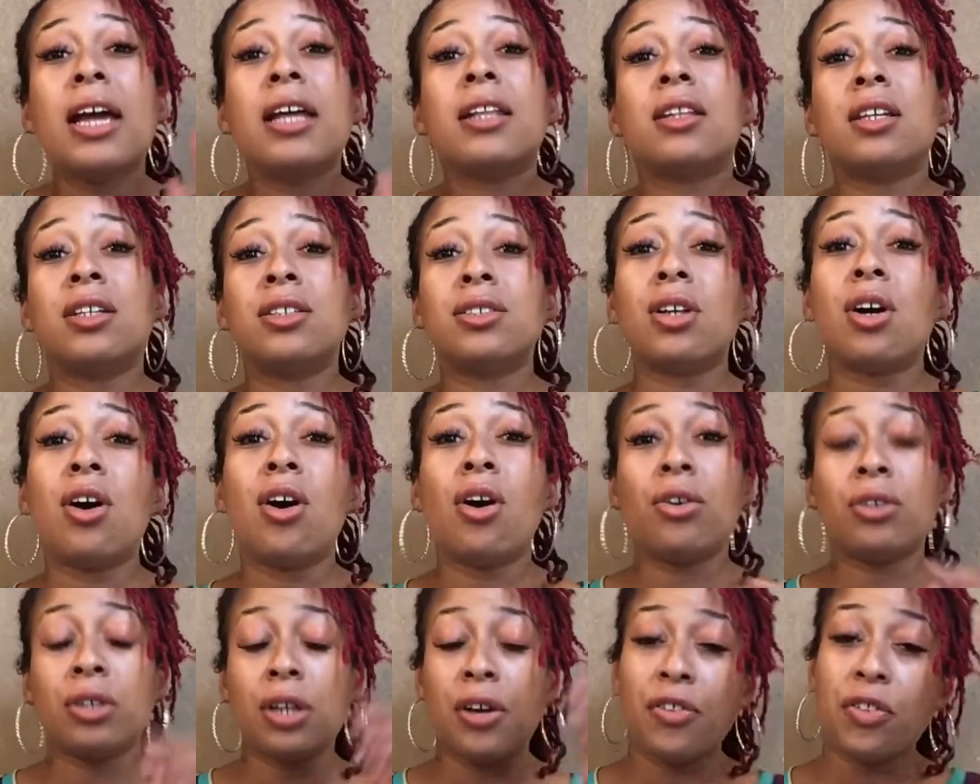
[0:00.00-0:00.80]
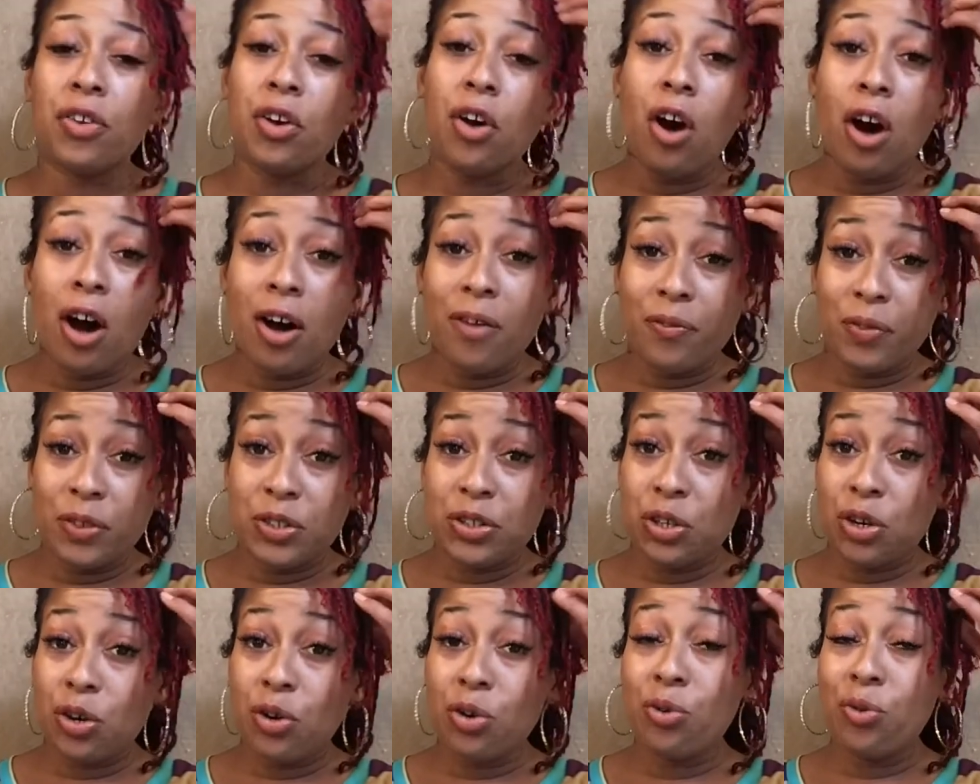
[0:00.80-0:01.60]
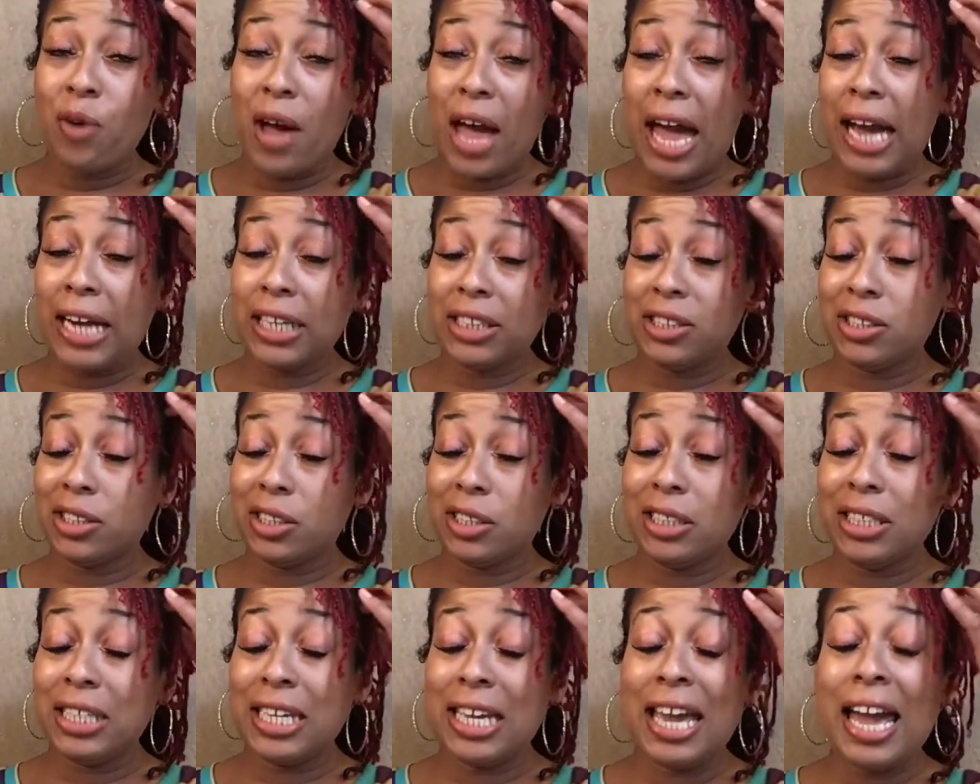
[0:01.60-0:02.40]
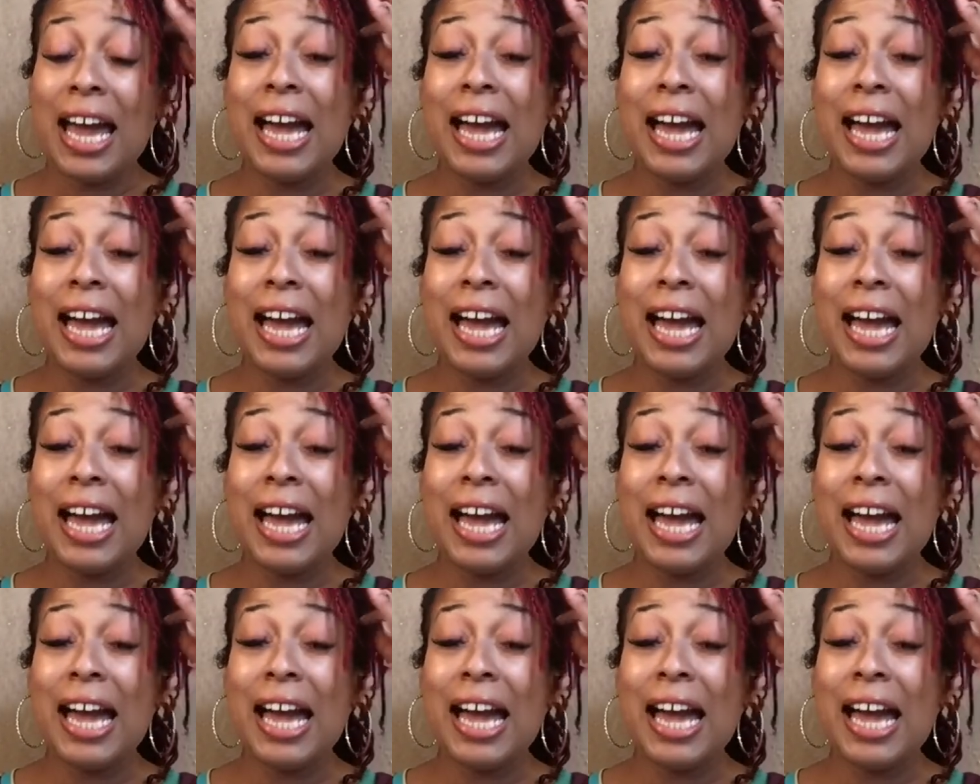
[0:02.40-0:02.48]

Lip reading: There's a whole nother officer who actually